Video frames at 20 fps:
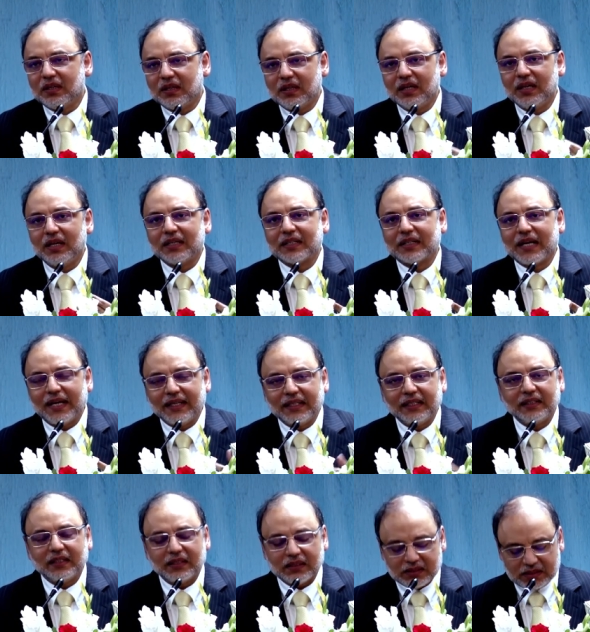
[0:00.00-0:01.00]
uh,
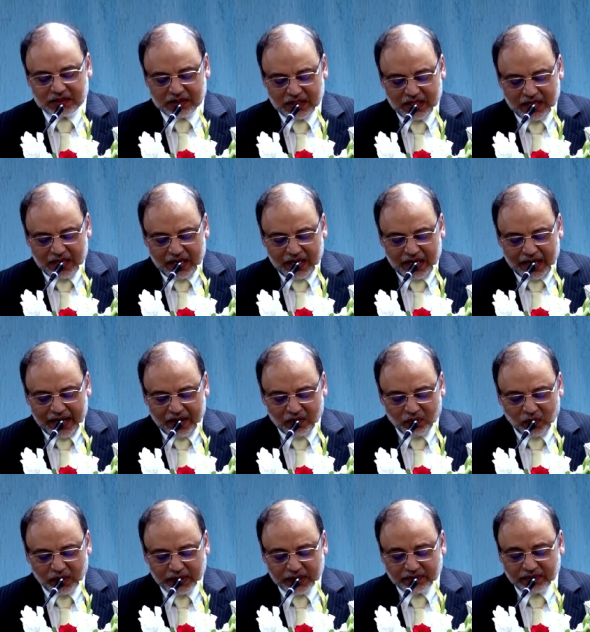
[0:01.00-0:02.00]
guided us and
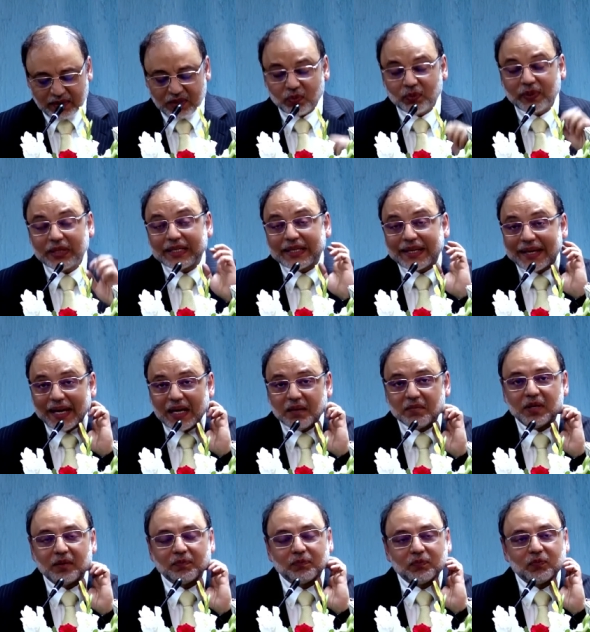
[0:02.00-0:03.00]
whatever we
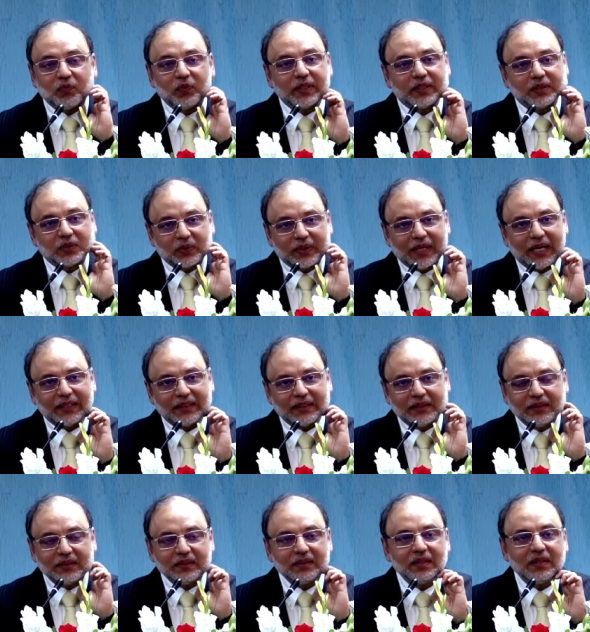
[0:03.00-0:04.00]
came up with
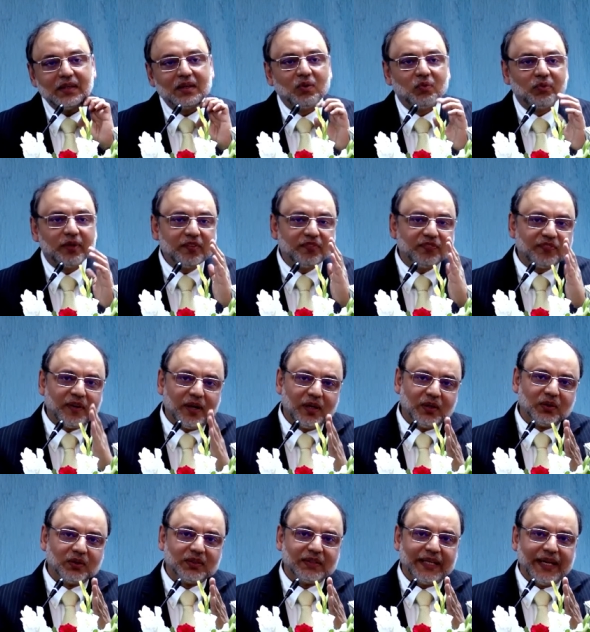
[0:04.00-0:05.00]
together, we
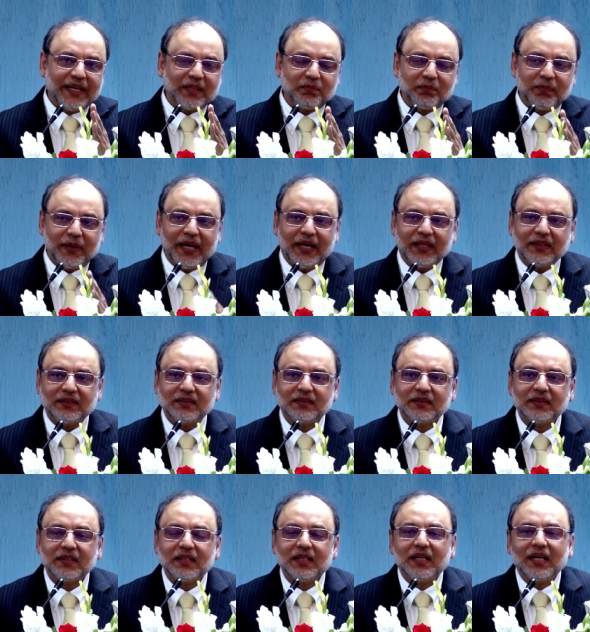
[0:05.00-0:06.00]
followed that path
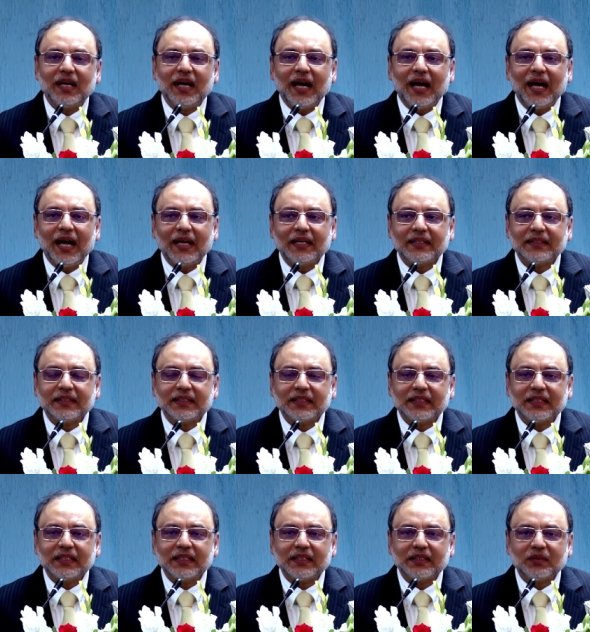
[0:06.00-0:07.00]
and
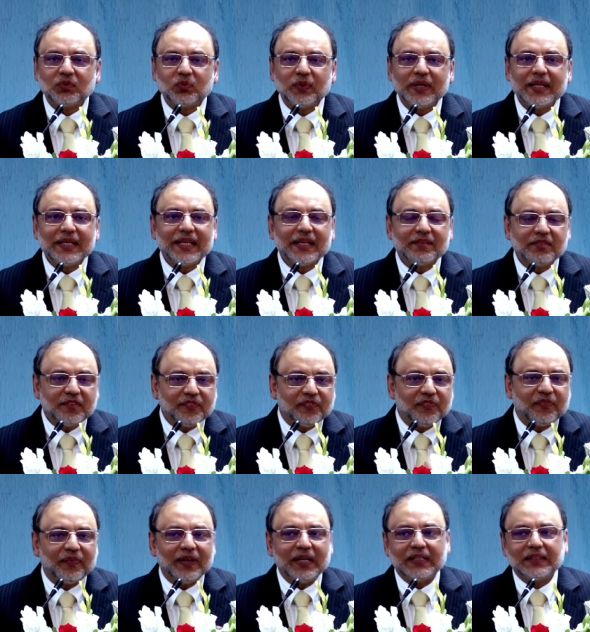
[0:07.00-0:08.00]
uh, we never
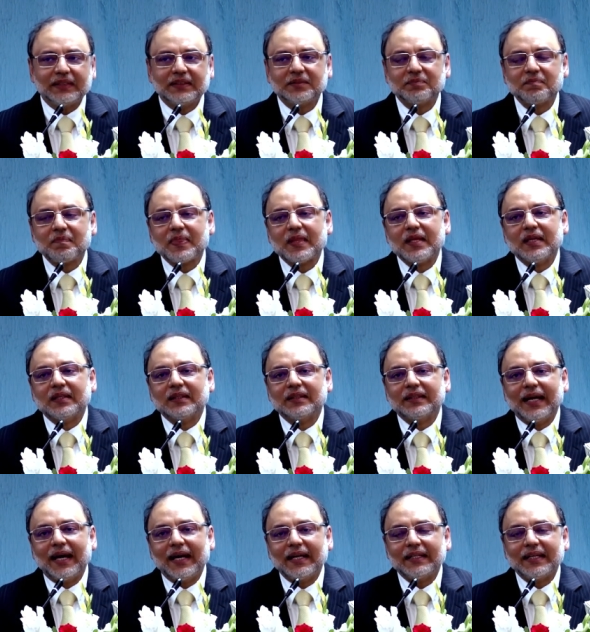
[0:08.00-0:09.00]
felt
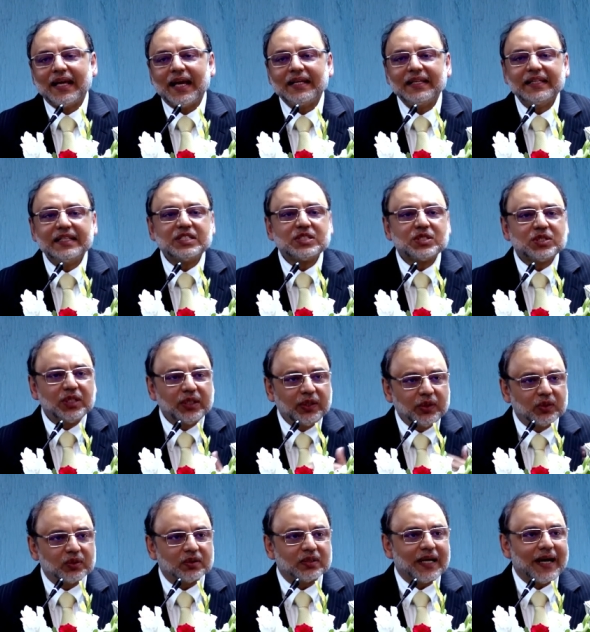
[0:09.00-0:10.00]
that any
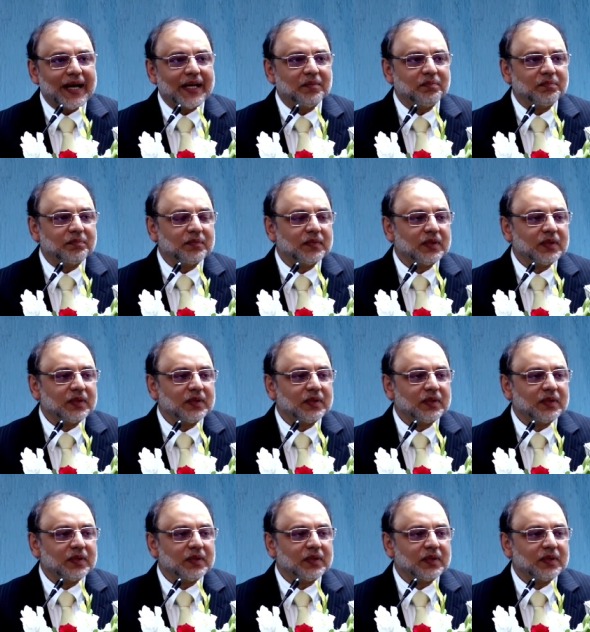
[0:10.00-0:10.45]
stereotype